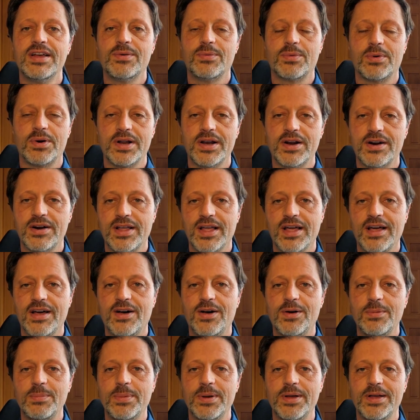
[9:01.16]
We're here to
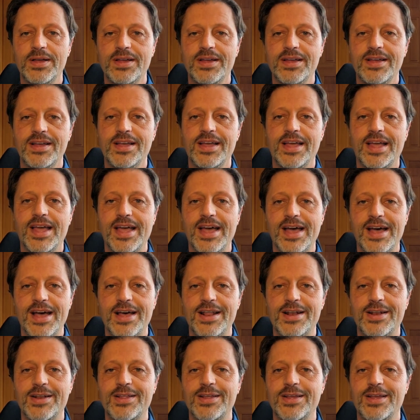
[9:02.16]
help.
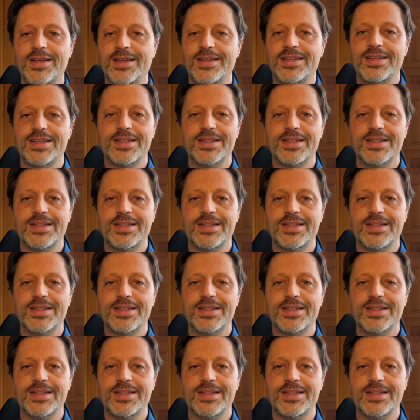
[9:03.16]
And, at